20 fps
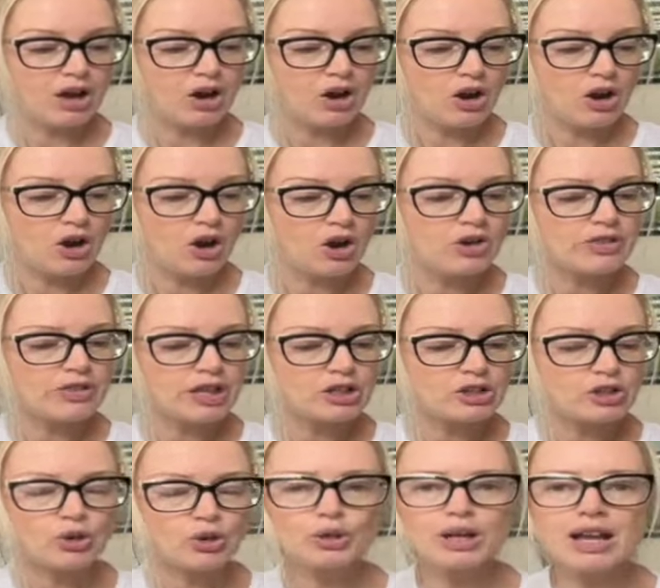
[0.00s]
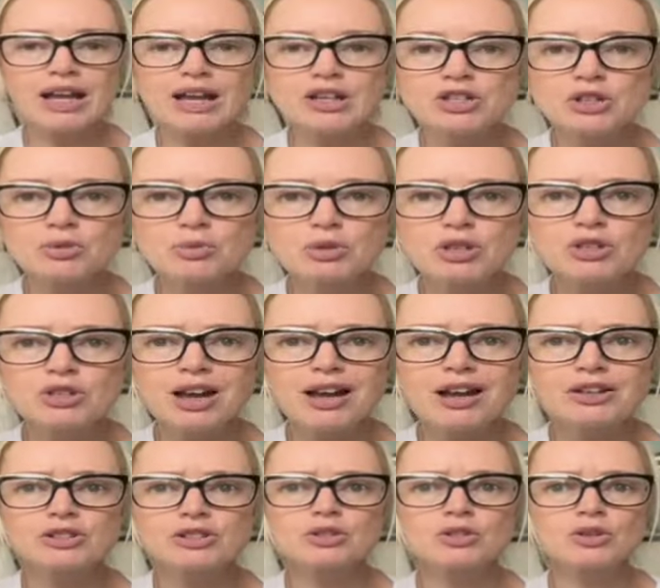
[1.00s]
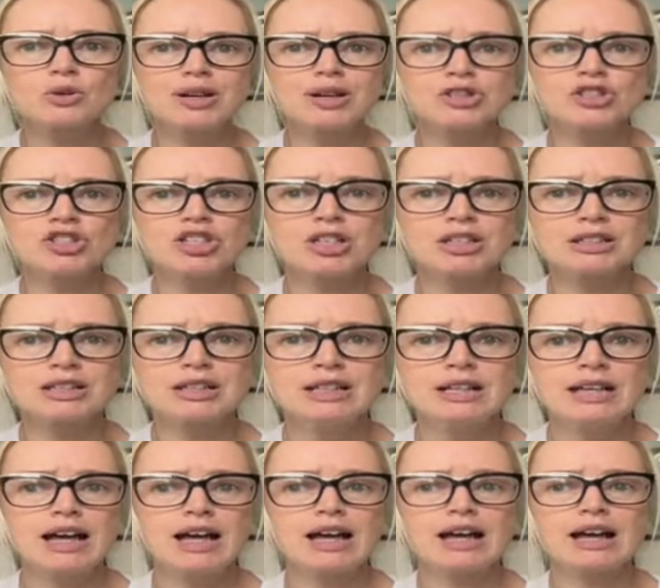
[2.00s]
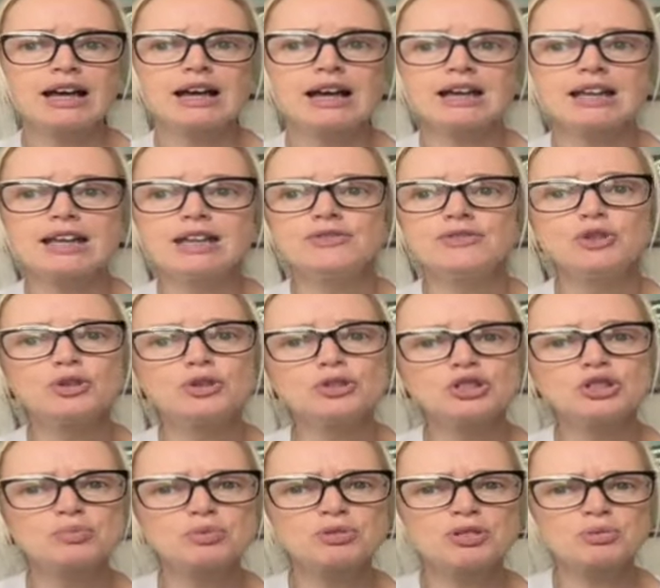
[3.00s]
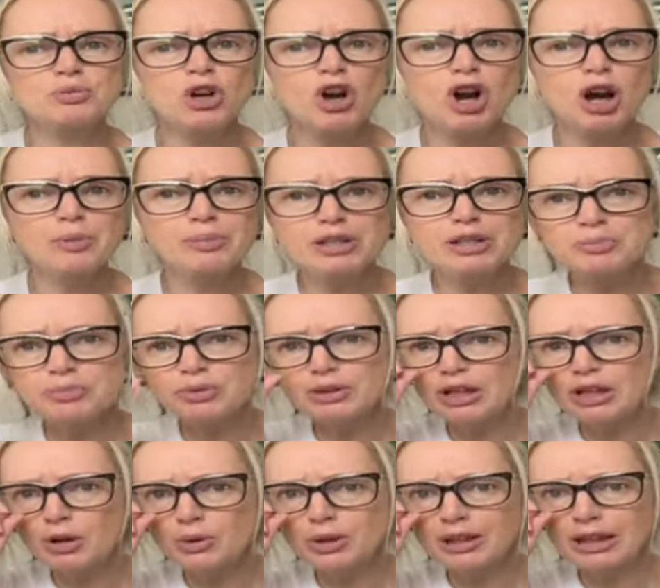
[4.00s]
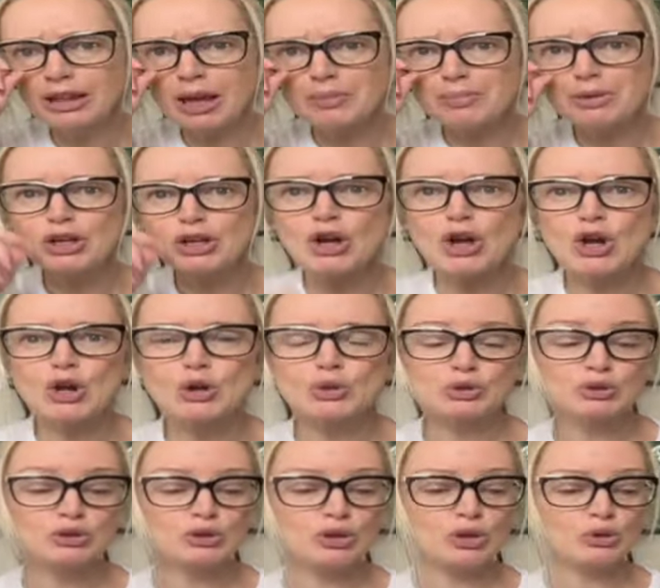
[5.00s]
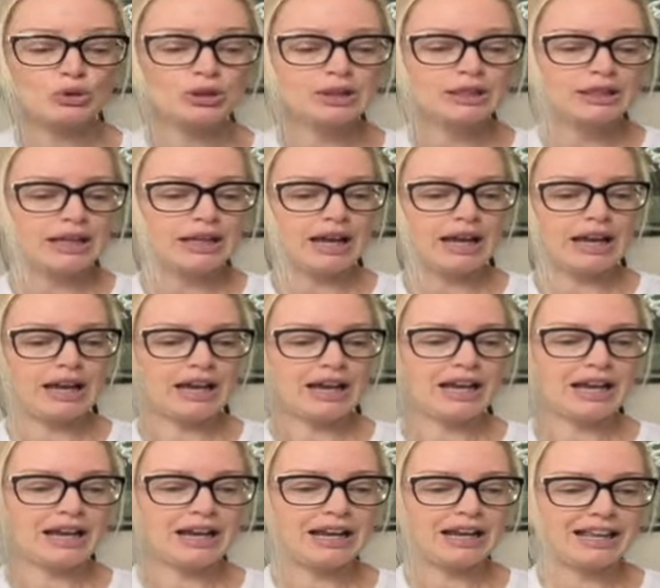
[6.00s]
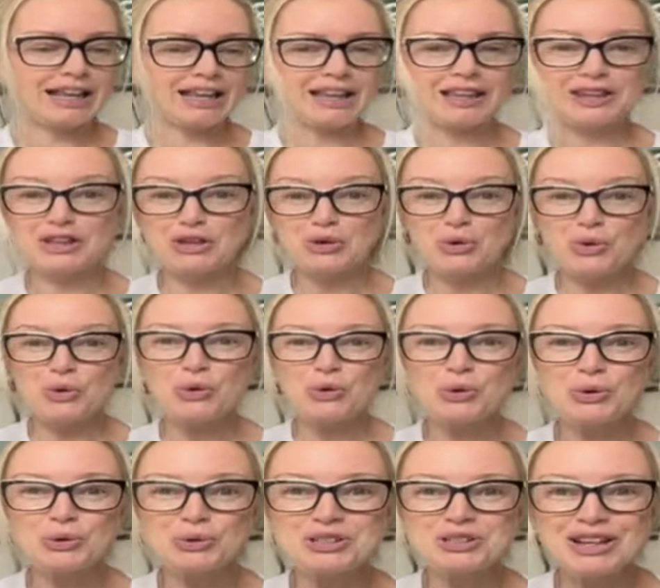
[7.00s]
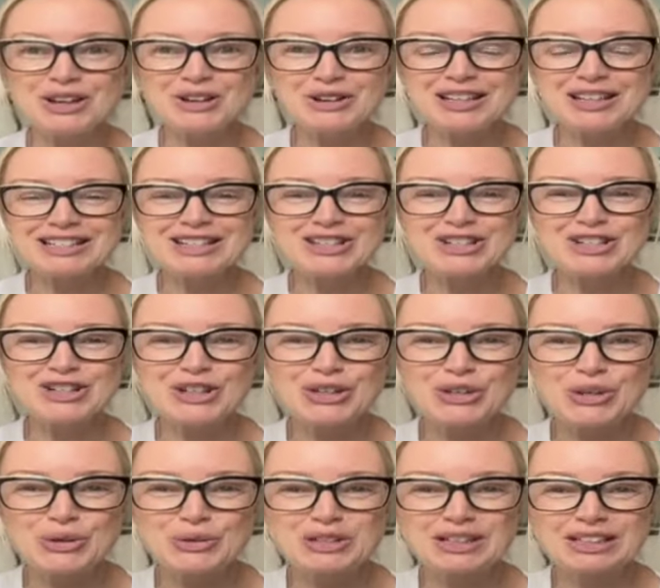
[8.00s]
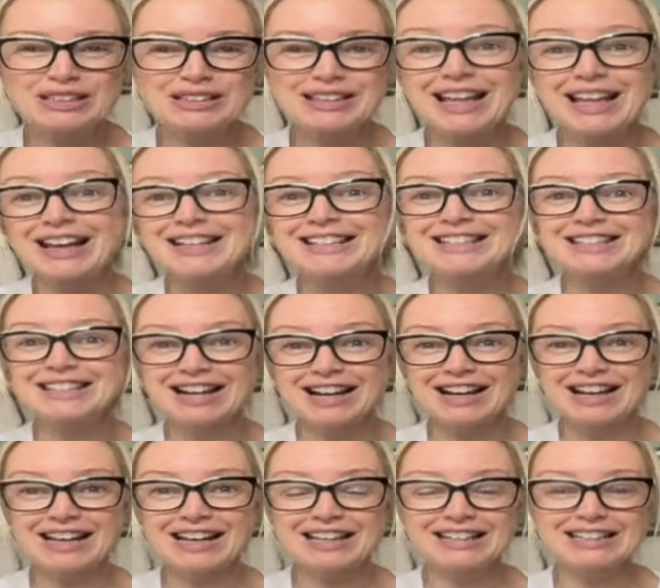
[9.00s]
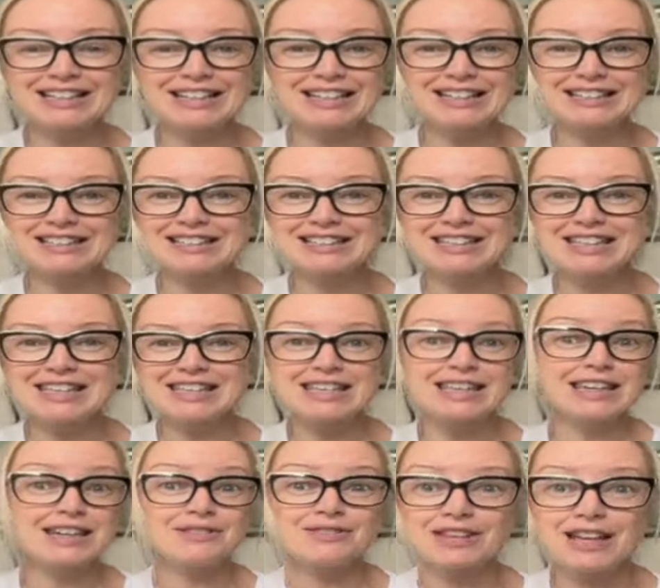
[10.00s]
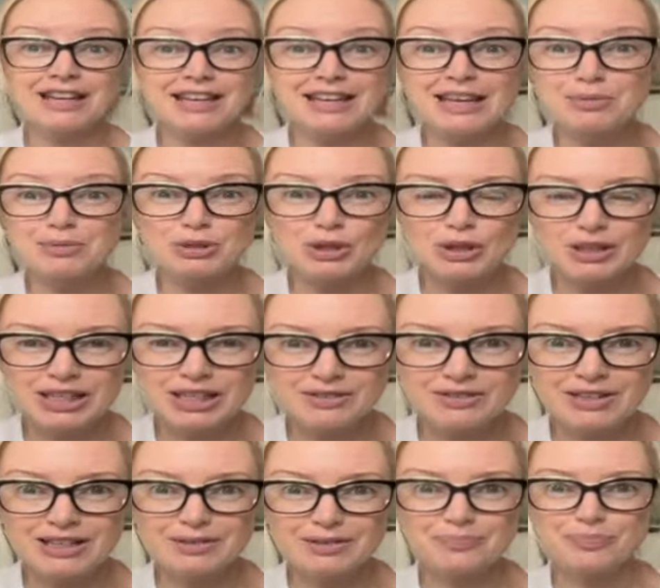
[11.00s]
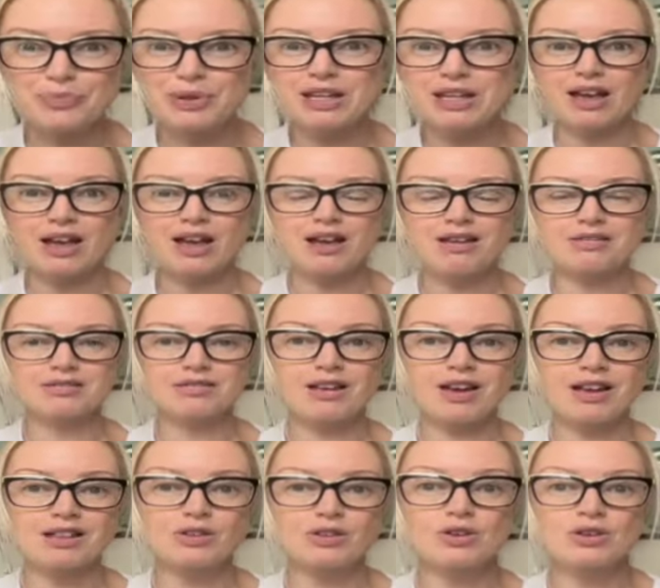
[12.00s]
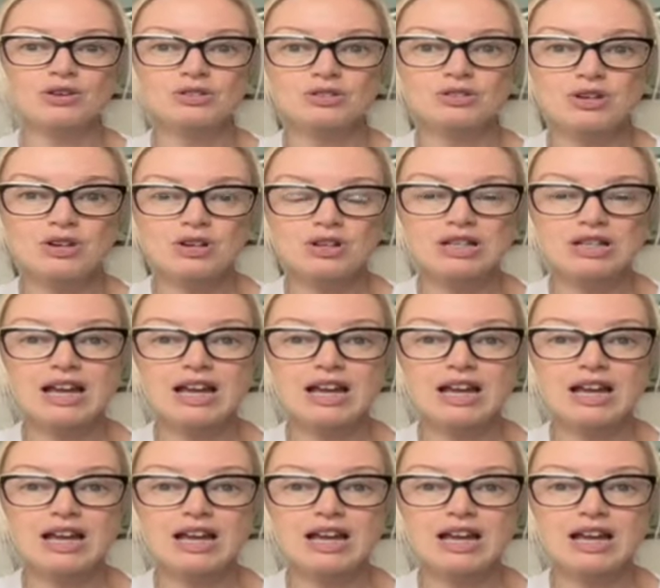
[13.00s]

On that note, I actually wanted to ask you a question. If you could just put some comments below and let me know. So the old air conditioning unit that died is the gift that keeps on giving, because I logged on